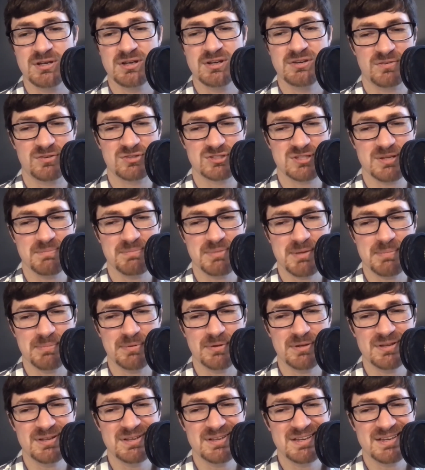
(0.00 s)
For some
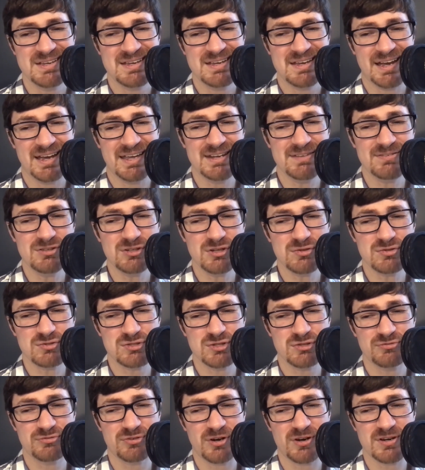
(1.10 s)
people, I'd even go
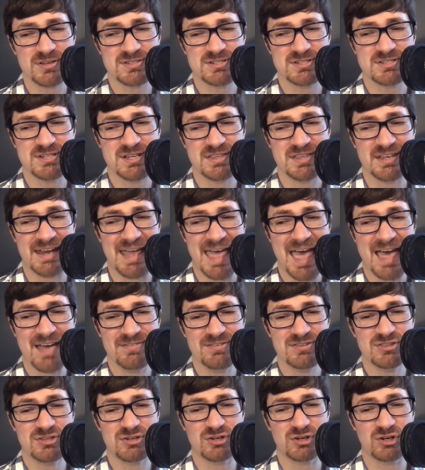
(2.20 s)
so far as to say that
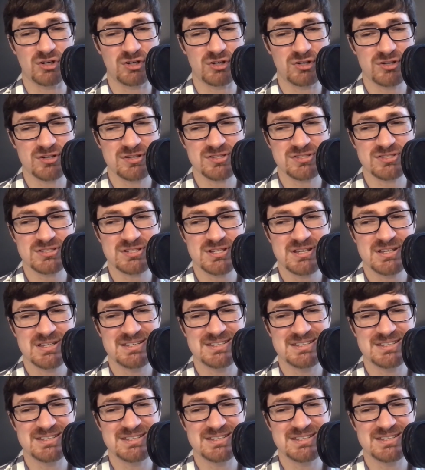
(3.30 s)
having their earnest,